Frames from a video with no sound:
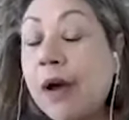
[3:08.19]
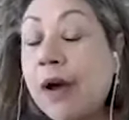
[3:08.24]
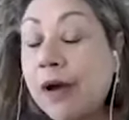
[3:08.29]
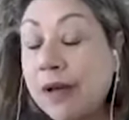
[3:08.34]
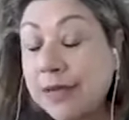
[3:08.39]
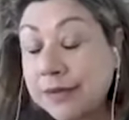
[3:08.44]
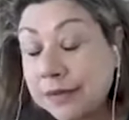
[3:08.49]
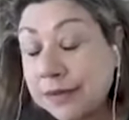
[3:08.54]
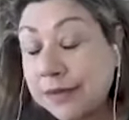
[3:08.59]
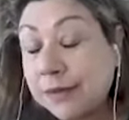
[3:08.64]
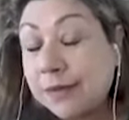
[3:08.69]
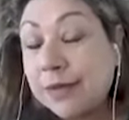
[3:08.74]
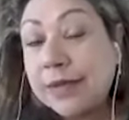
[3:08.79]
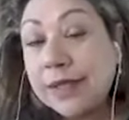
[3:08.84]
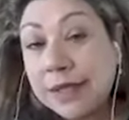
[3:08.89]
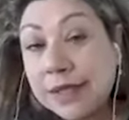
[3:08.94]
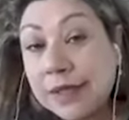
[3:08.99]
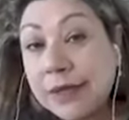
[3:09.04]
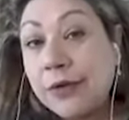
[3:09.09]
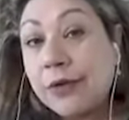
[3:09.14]

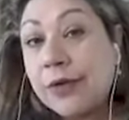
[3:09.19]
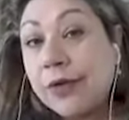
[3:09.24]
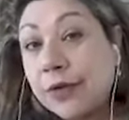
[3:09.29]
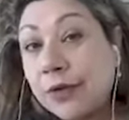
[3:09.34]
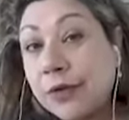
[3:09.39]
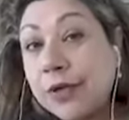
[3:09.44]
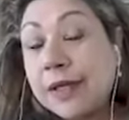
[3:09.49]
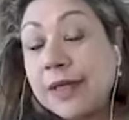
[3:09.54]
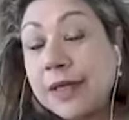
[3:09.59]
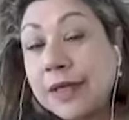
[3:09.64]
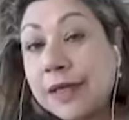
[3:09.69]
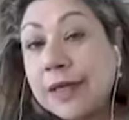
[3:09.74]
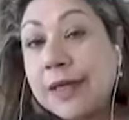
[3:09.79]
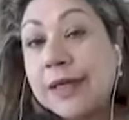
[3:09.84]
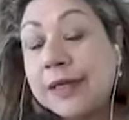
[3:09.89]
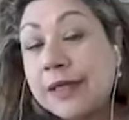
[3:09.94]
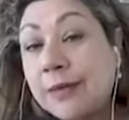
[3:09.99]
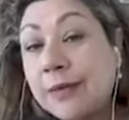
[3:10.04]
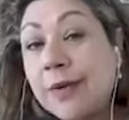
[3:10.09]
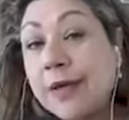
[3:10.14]
possibly you're going to
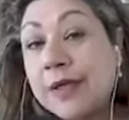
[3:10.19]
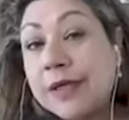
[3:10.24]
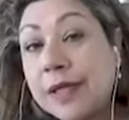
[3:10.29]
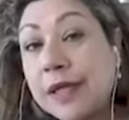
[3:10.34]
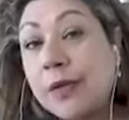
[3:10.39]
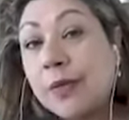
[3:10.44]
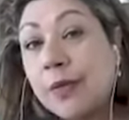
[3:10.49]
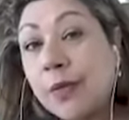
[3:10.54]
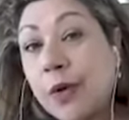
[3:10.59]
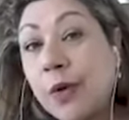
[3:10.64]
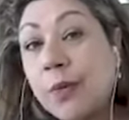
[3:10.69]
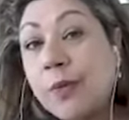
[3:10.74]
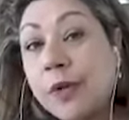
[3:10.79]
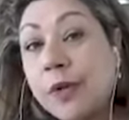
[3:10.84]
end up on death row,